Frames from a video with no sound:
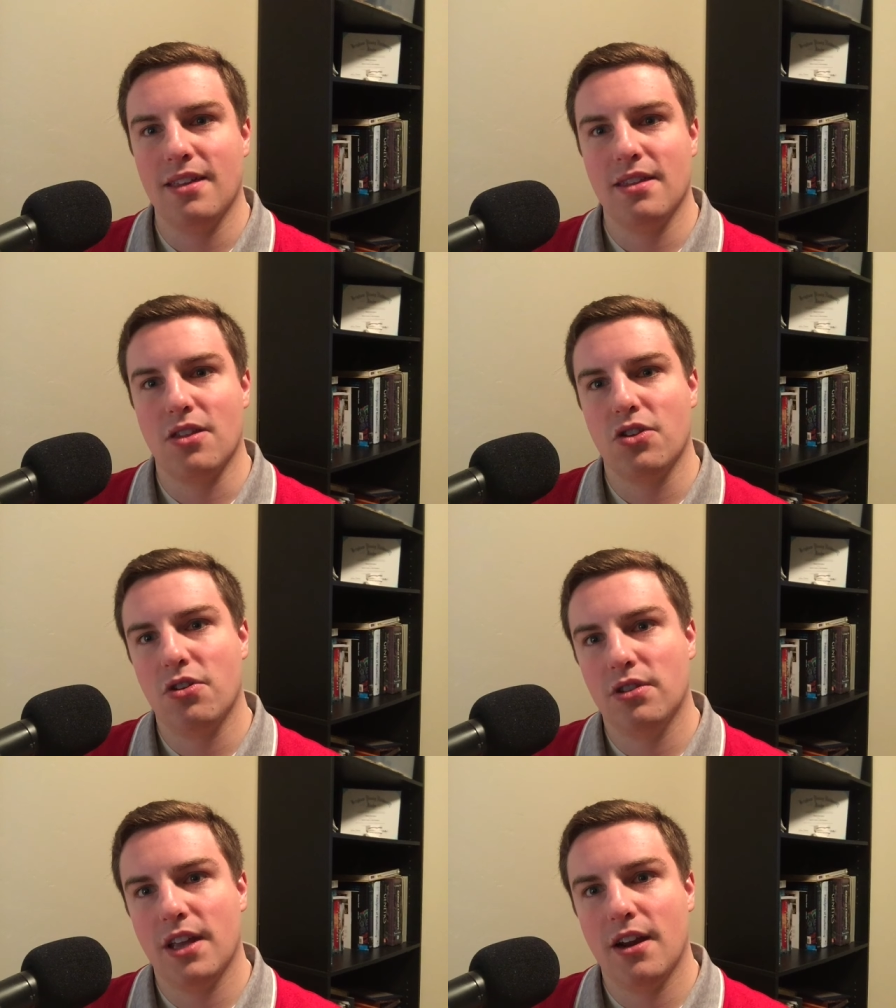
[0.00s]
And then the
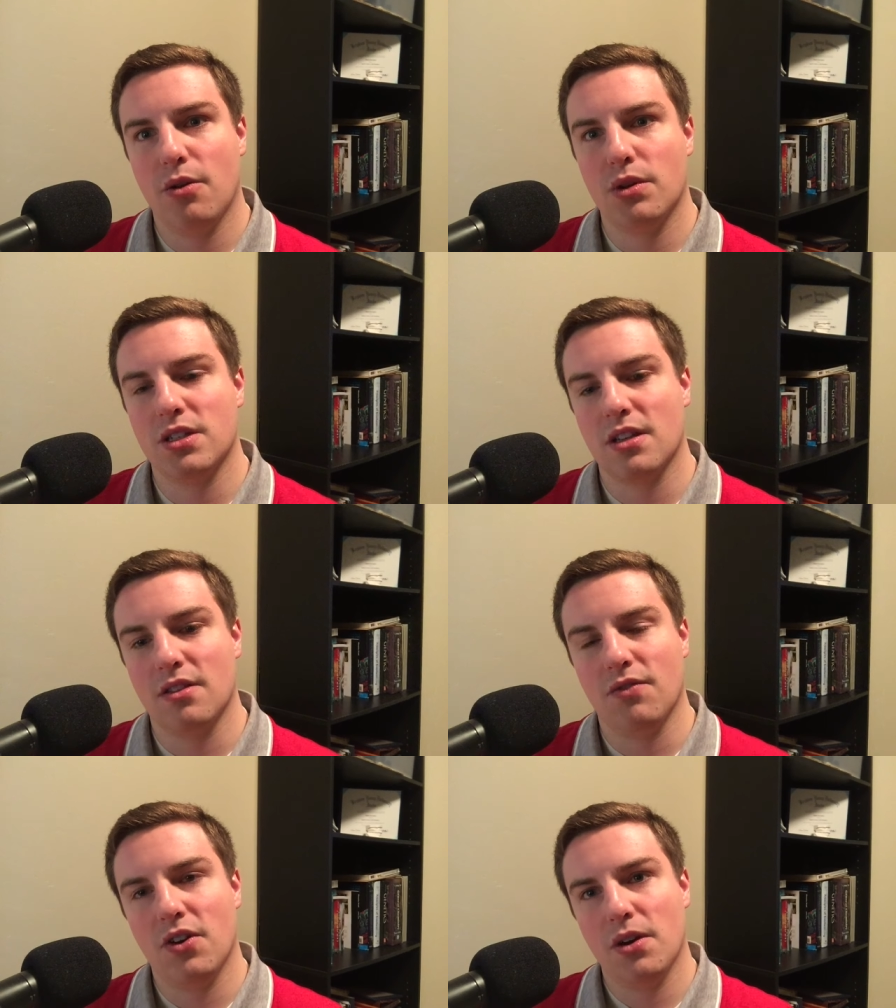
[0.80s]
third layer, which is on
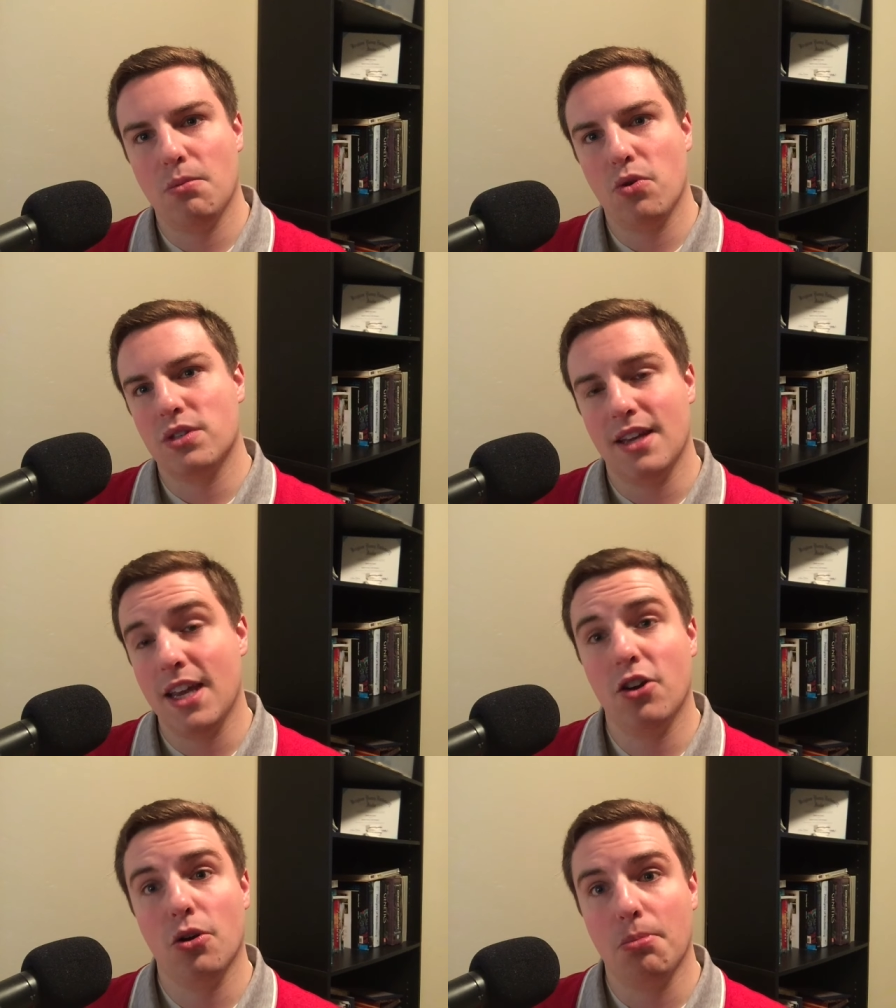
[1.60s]
the very most
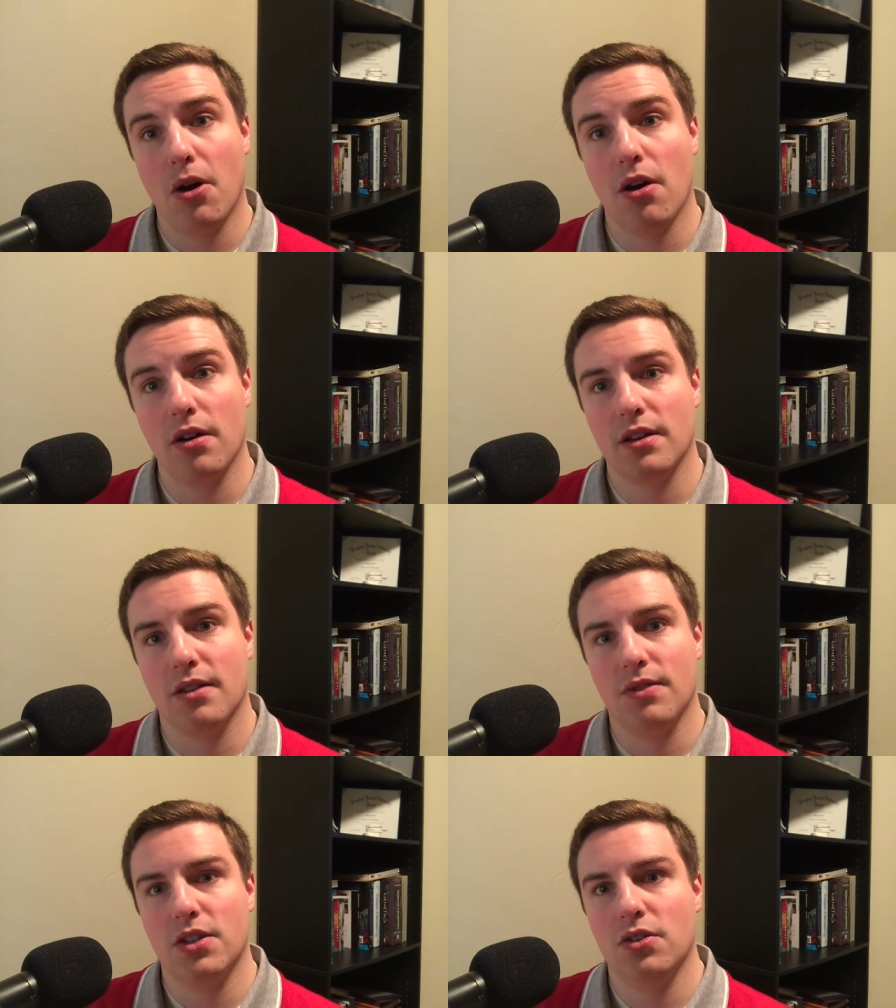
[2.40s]
inner part
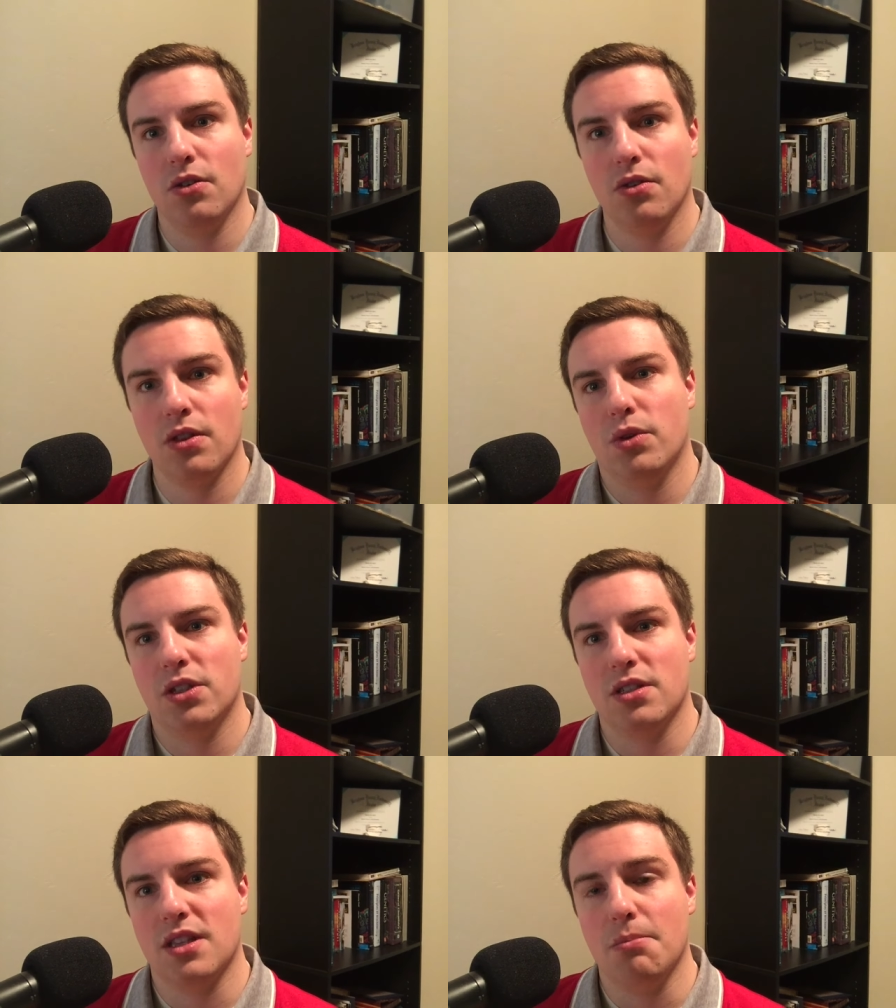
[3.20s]
of the tooth, which is